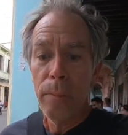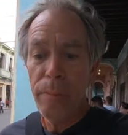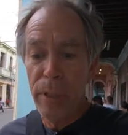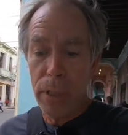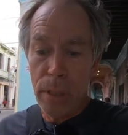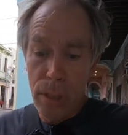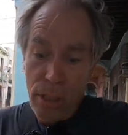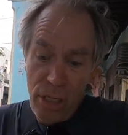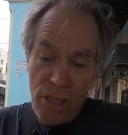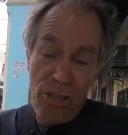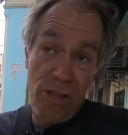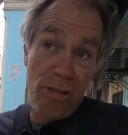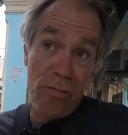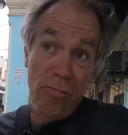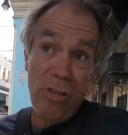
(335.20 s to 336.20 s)
because
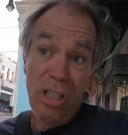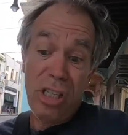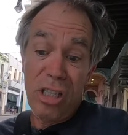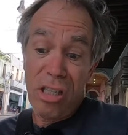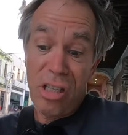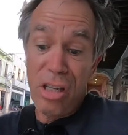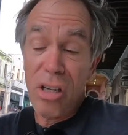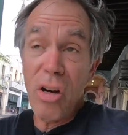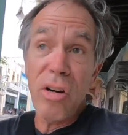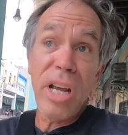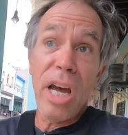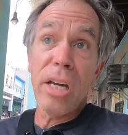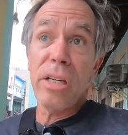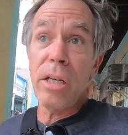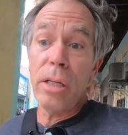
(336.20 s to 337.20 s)
you just can go
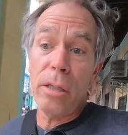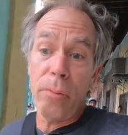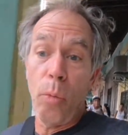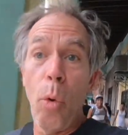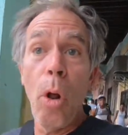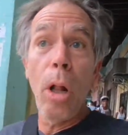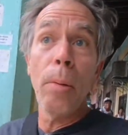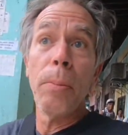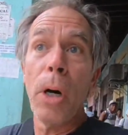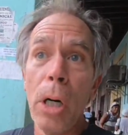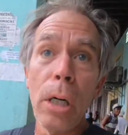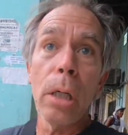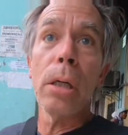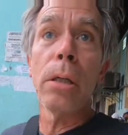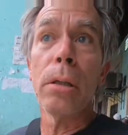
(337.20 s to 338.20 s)
down to
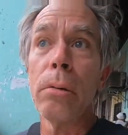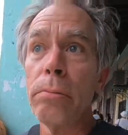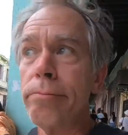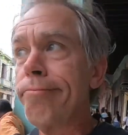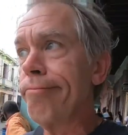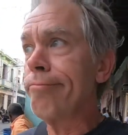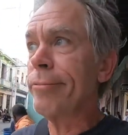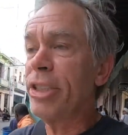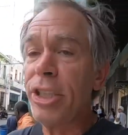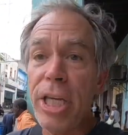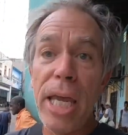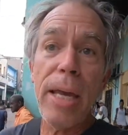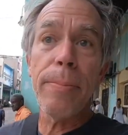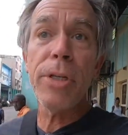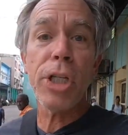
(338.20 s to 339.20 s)
Walmart or
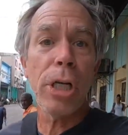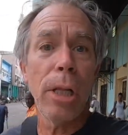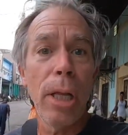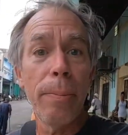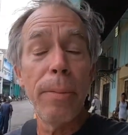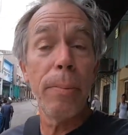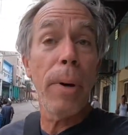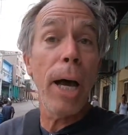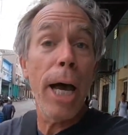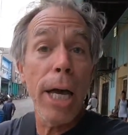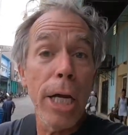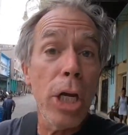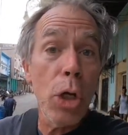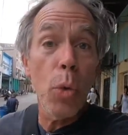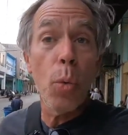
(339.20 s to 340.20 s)
Sam's Club and buy
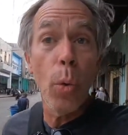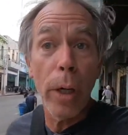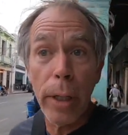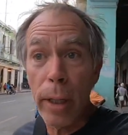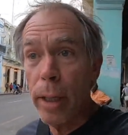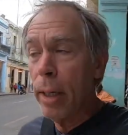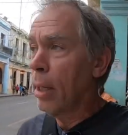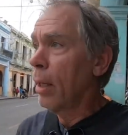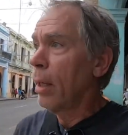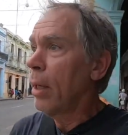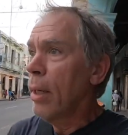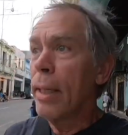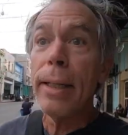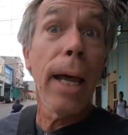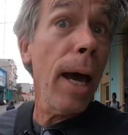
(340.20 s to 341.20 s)
a new one.
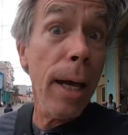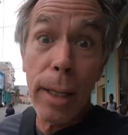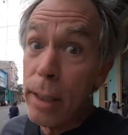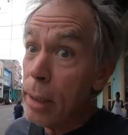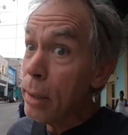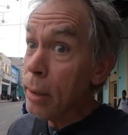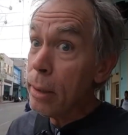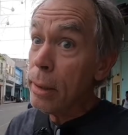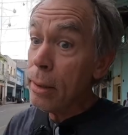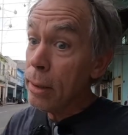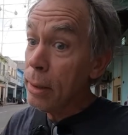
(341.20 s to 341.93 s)
Not here,